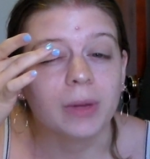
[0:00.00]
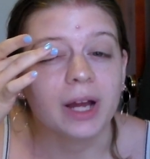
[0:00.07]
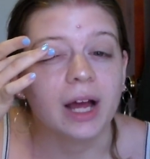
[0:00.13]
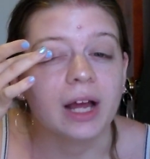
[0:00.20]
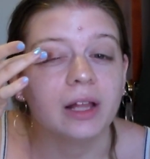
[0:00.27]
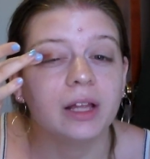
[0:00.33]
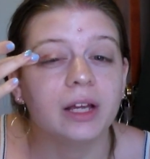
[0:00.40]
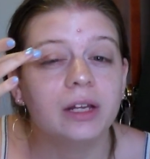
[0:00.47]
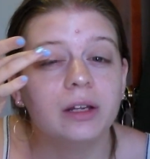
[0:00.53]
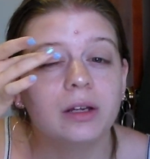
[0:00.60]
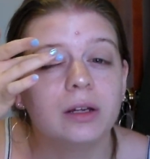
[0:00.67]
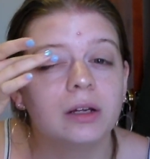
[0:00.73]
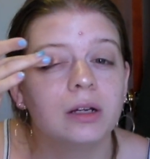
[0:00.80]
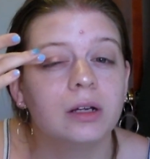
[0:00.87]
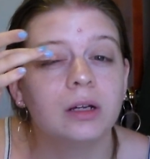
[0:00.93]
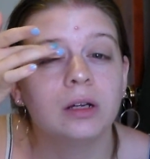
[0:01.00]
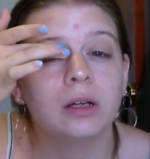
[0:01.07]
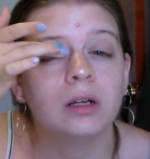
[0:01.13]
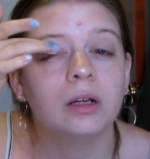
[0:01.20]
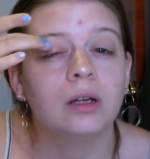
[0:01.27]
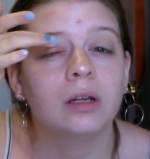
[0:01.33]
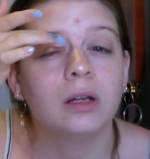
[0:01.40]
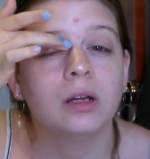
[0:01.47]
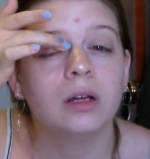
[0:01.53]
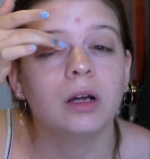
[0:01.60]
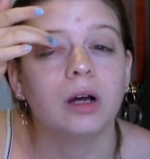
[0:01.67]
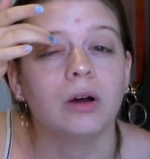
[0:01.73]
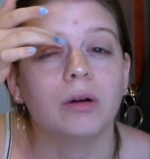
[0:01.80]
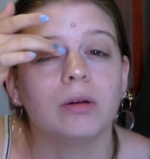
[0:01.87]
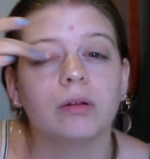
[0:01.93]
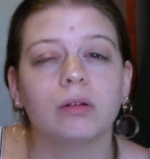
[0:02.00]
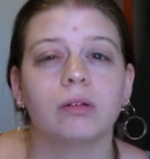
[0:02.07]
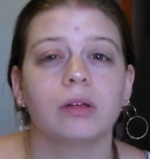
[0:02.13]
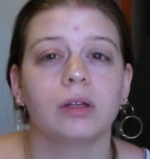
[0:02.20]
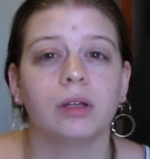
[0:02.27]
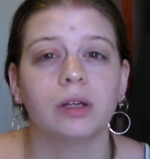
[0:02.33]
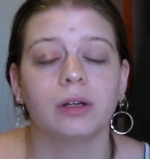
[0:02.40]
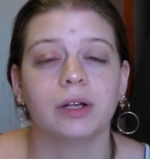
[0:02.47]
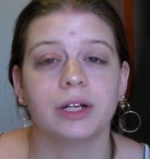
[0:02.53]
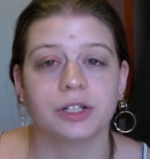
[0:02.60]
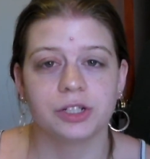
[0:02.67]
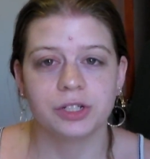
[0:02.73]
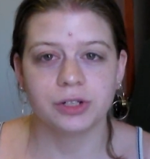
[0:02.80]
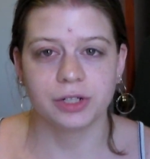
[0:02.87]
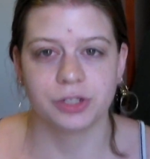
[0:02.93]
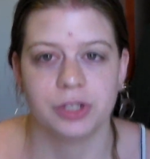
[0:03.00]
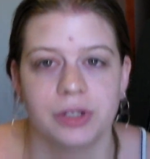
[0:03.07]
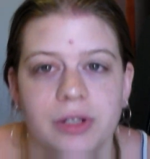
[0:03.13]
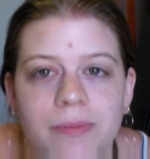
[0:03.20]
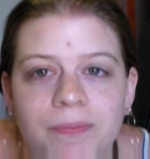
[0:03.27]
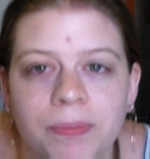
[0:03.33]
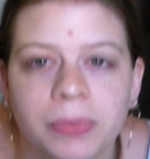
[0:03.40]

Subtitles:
my eyelid. Oh, you know what I should do? I should